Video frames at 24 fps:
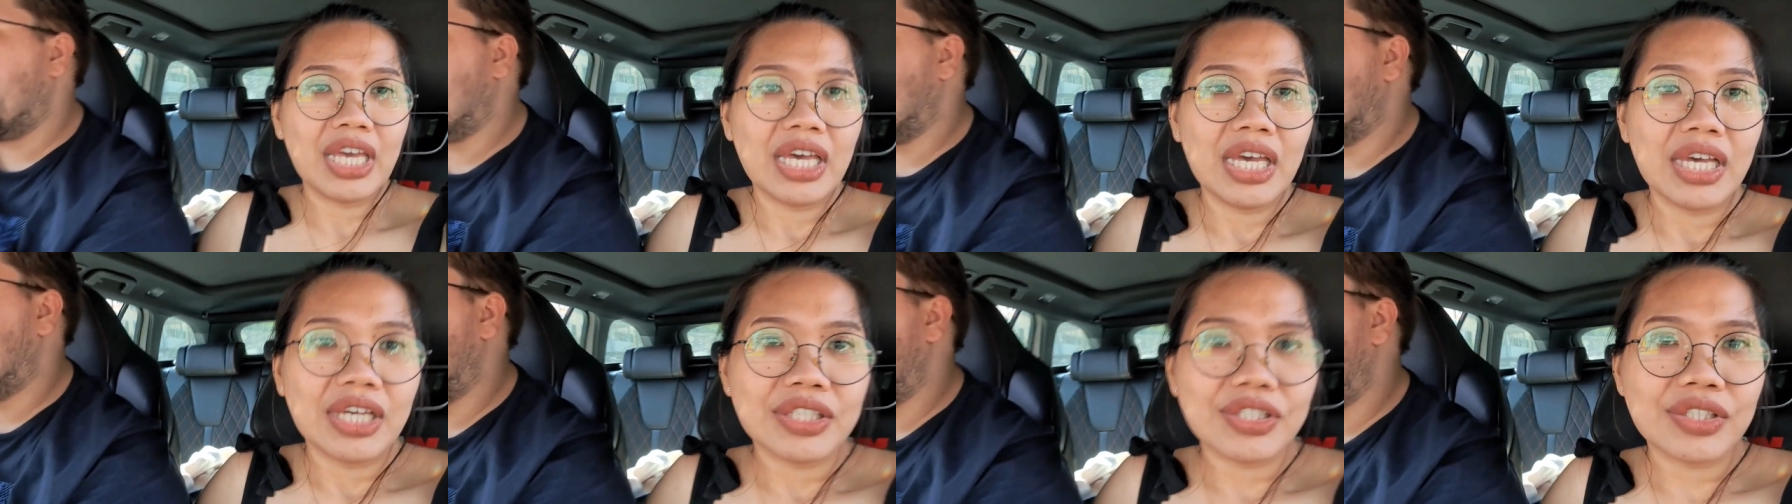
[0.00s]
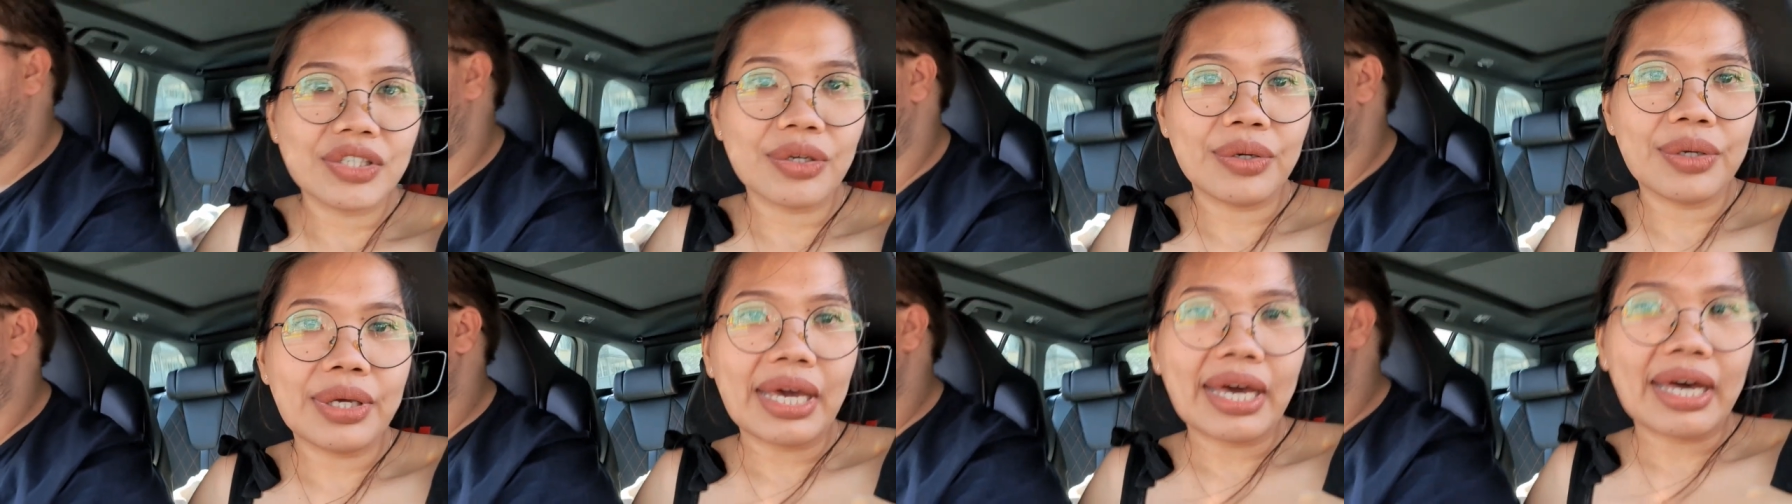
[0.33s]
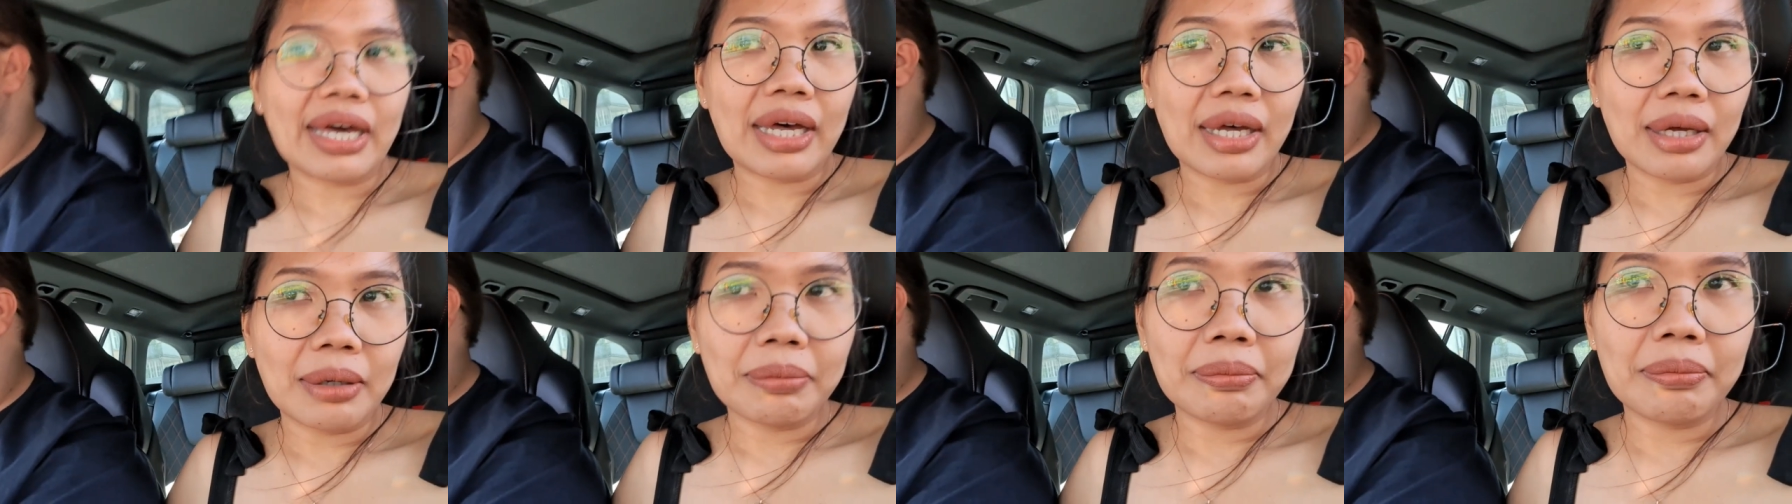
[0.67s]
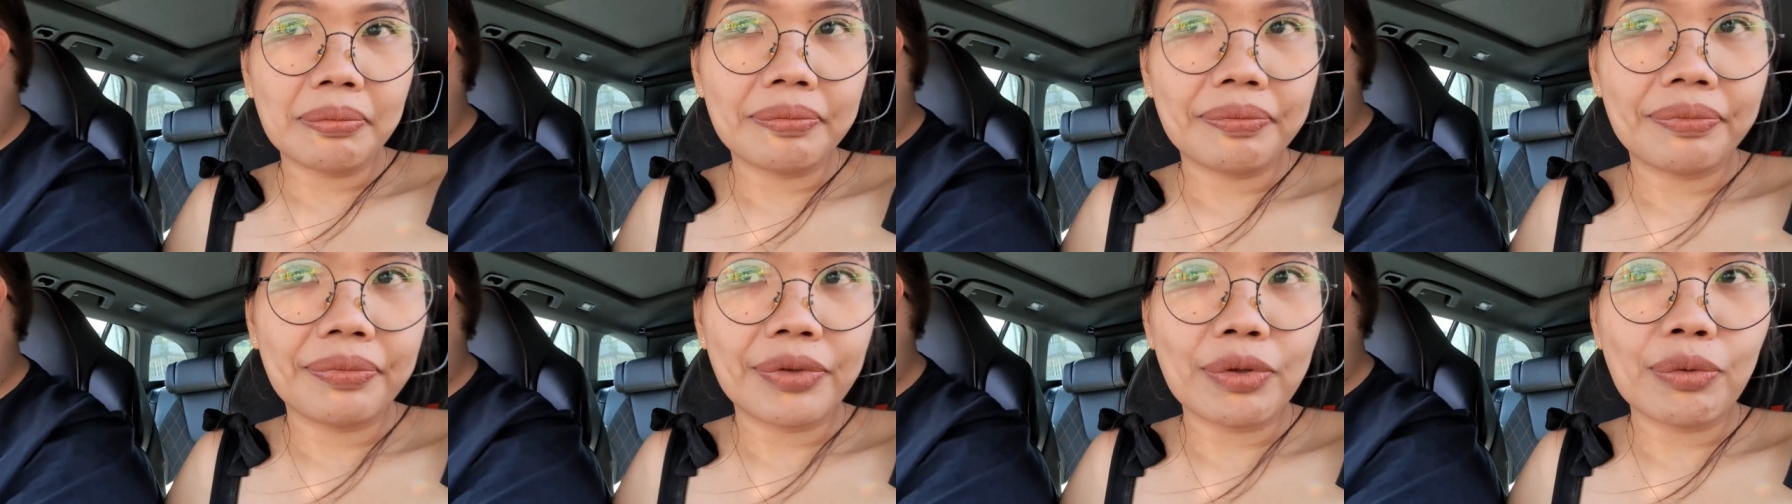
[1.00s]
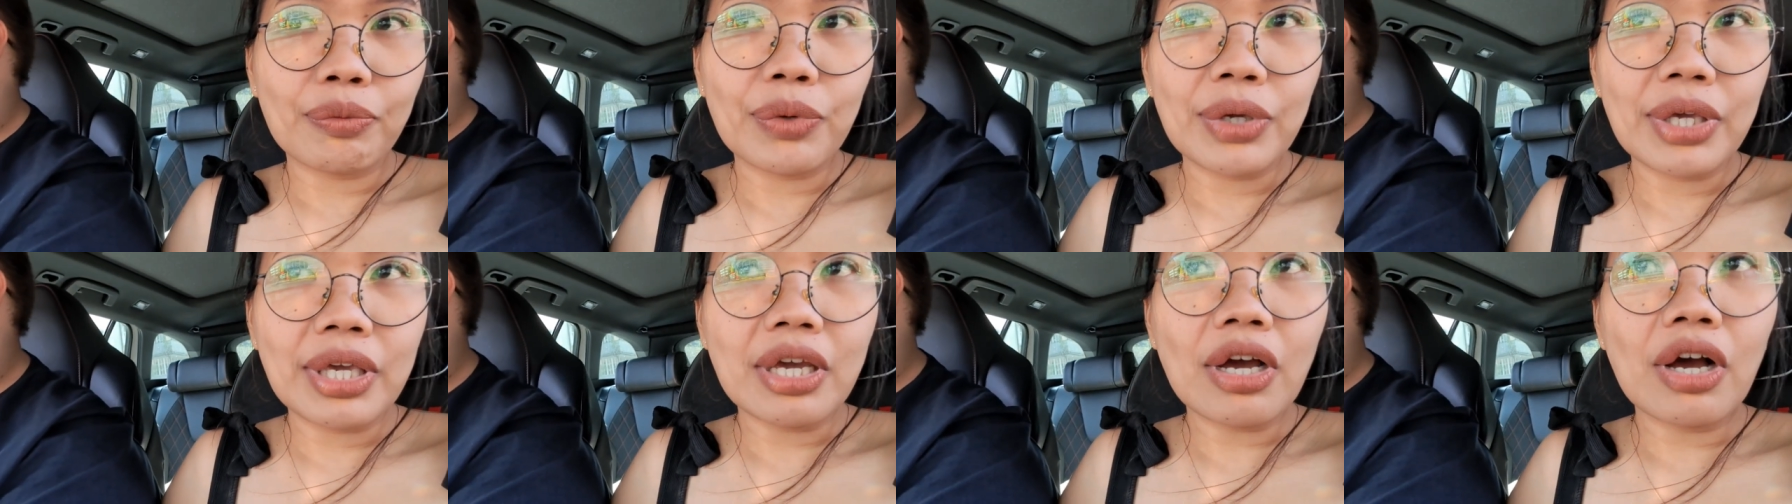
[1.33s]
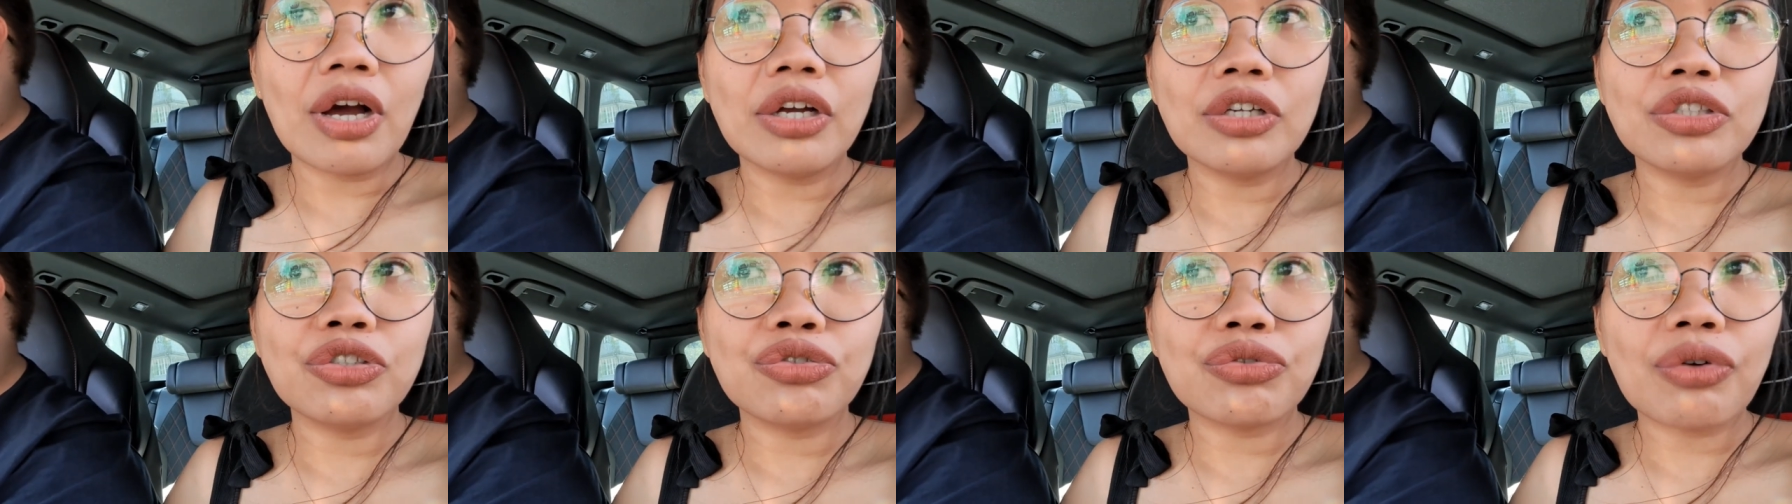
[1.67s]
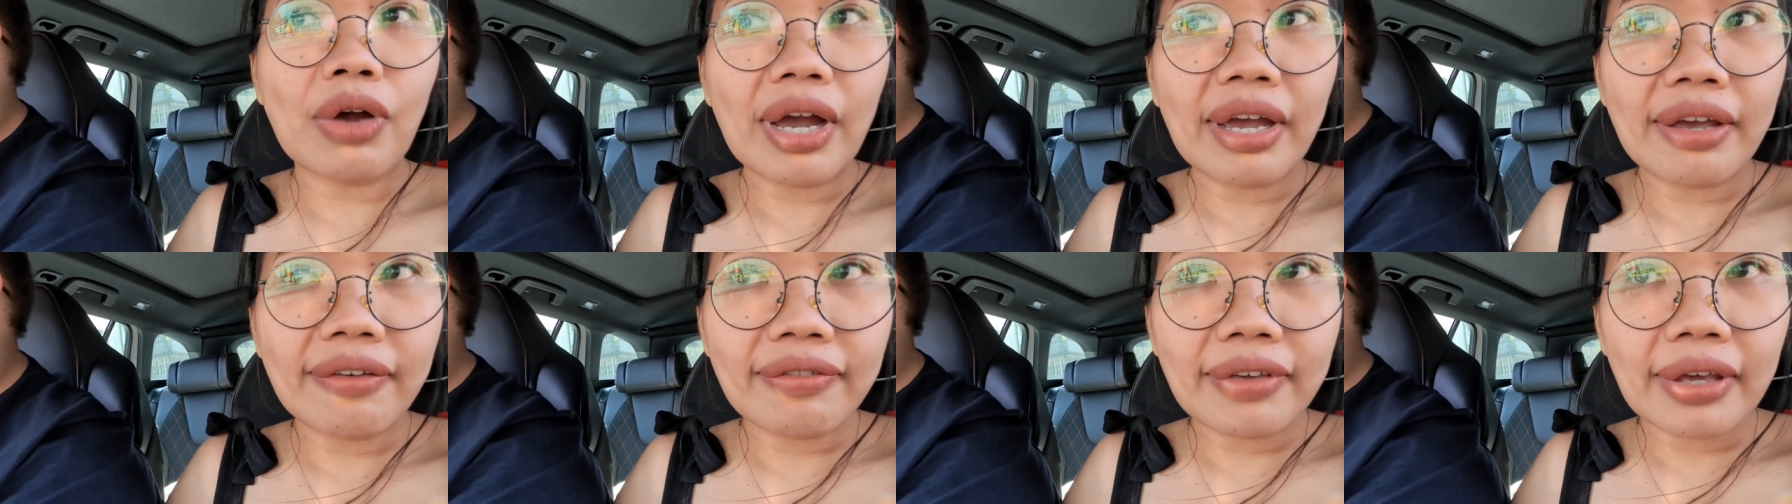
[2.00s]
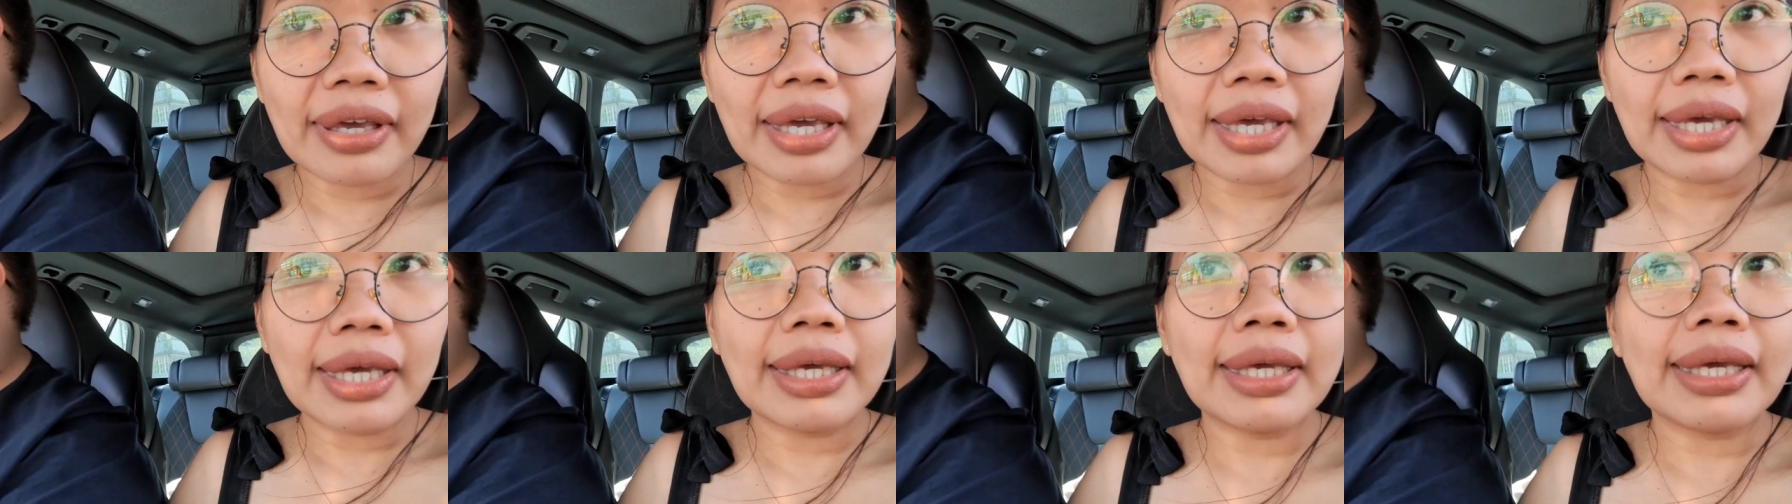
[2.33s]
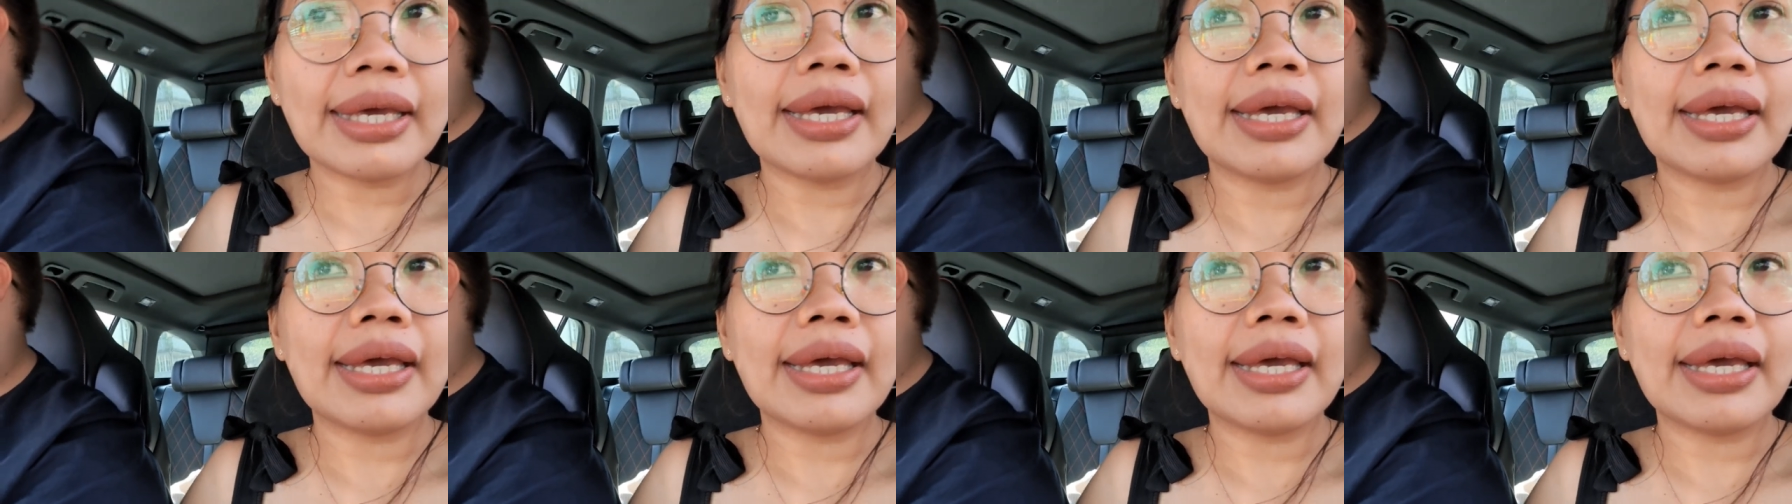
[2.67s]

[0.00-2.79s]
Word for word: so yeah we are driving